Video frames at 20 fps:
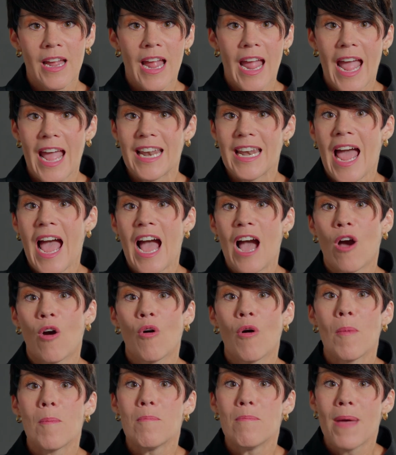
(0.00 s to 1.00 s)
and
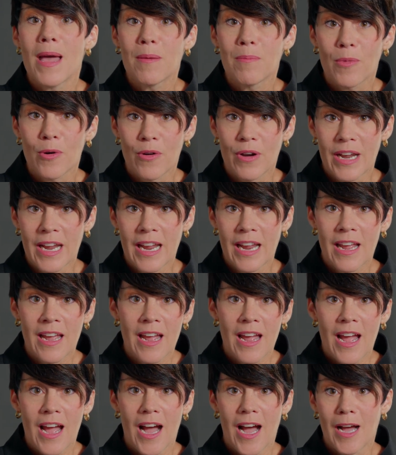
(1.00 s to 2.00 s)
how memory,
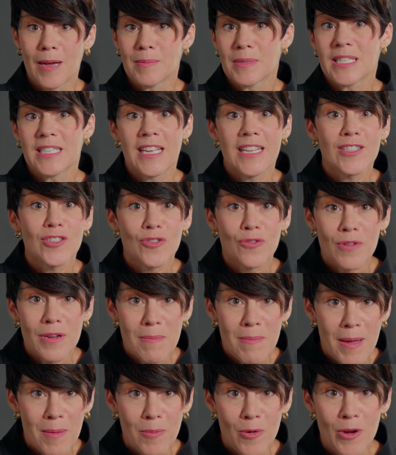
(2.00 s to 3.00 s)
sensory
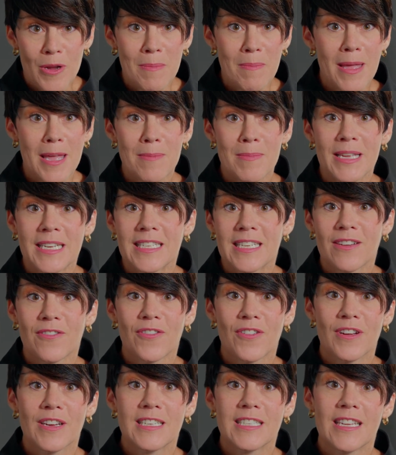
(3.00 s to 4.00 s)
memory, may be
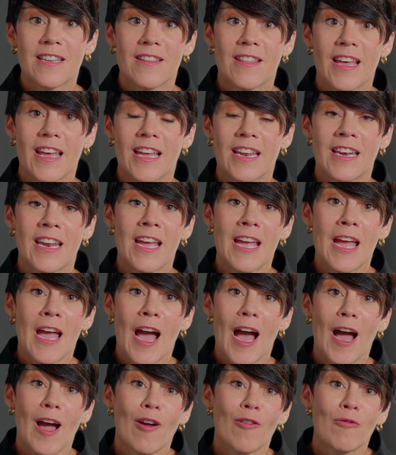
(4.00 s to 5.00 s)
different than
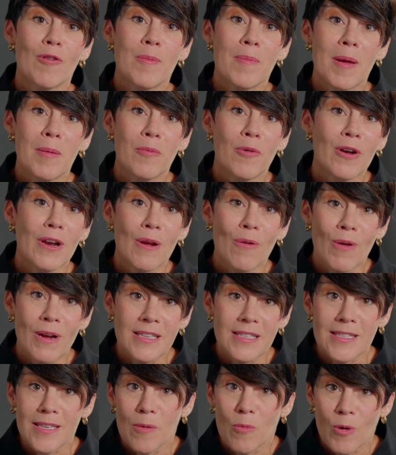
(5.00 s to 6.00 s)
remembering
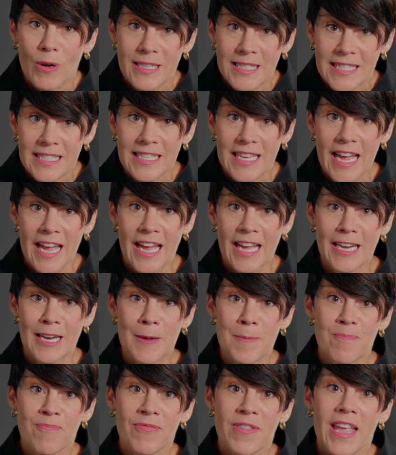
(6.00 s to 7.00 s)
what someone said.
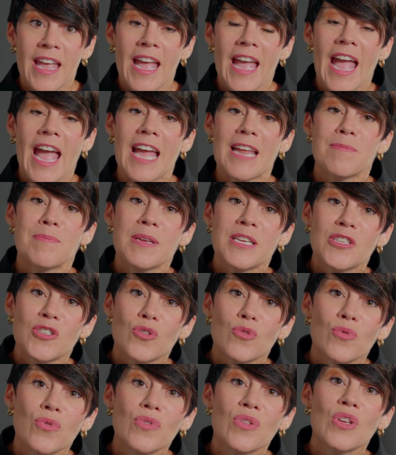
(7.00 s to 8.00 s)
And be
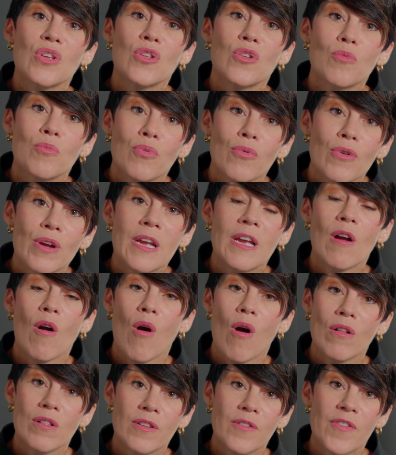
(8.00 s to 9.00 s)
sure that you bring
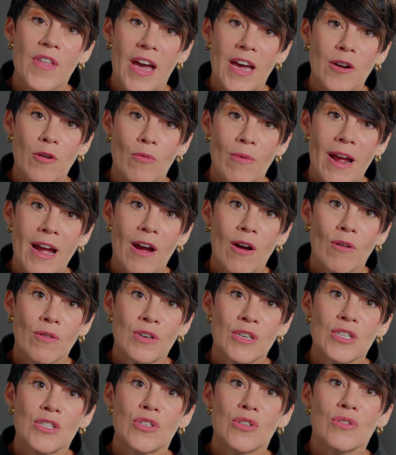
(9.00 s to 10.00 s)
all of that
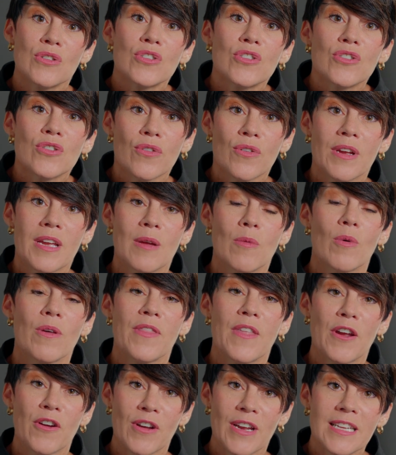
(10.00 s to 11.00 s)
around to the jury
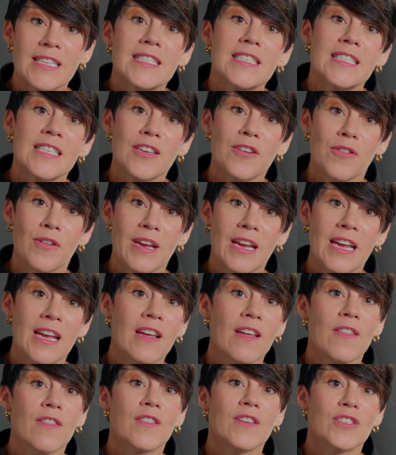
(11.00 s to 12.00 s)
when they are
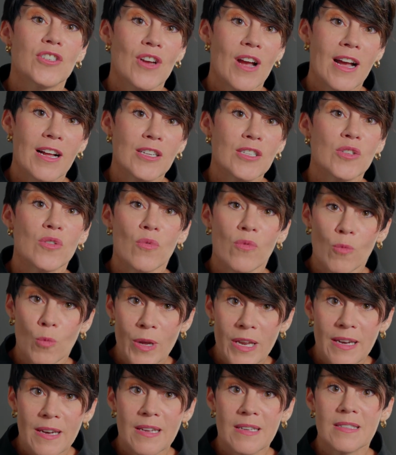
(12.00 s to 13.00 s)
considering the child
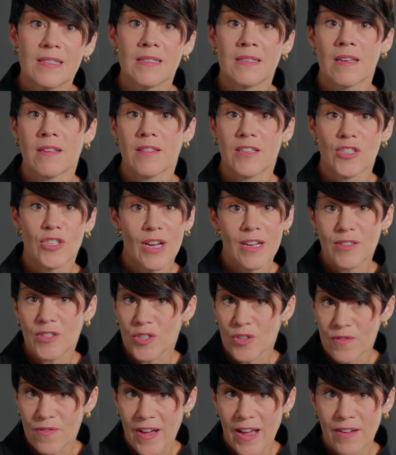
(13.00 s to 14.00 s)
witness, the child
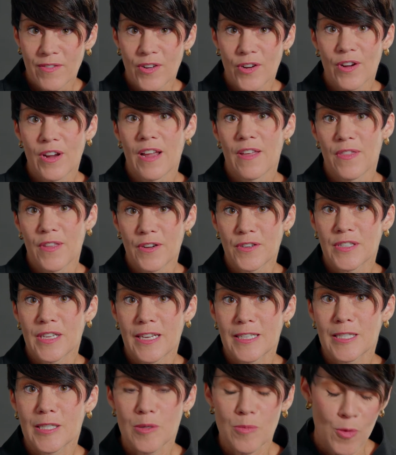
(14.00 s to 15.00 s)
survivor, and their
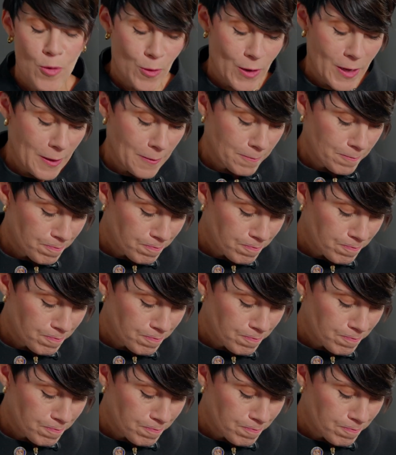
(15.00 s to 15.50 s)
testimony.